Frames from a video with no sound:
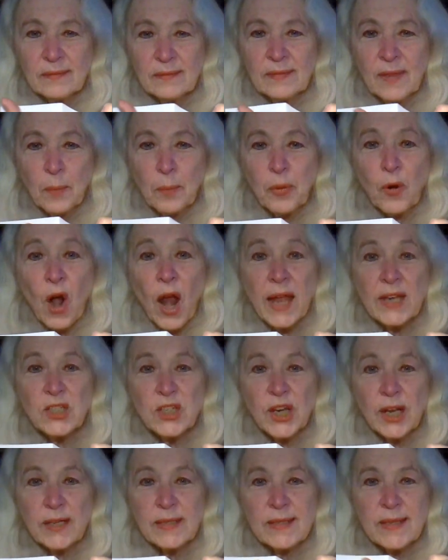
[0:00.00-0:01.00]
the
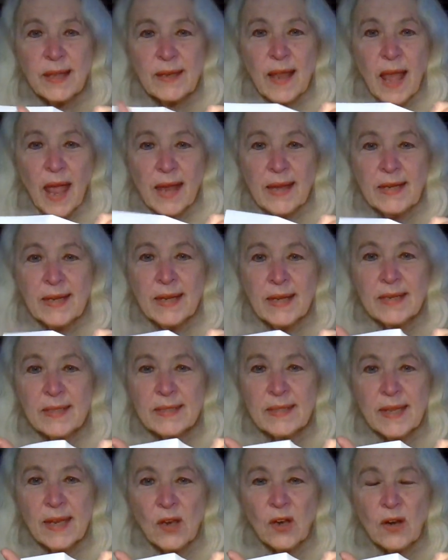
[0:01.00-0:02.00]
projects and
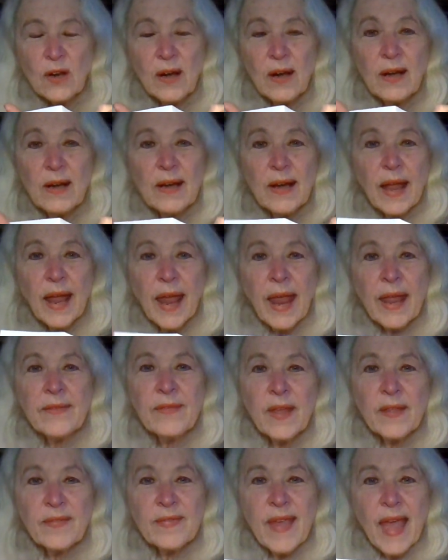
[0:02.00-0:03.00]
ideas here, and
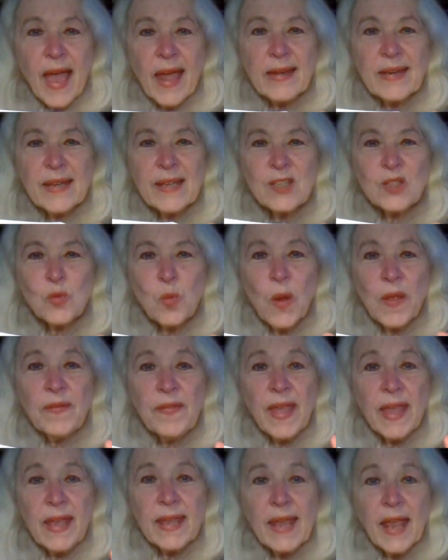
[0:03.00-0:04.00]
then that is when
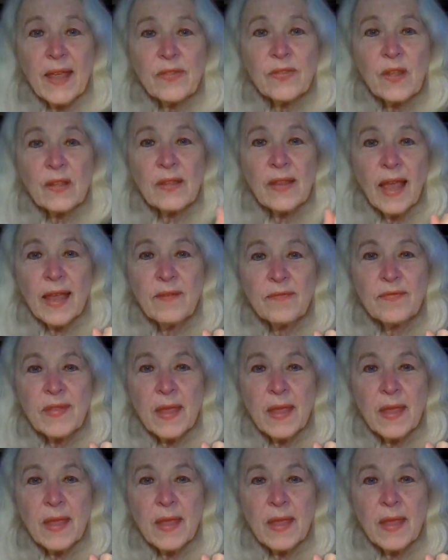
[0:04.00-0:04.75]
they get the life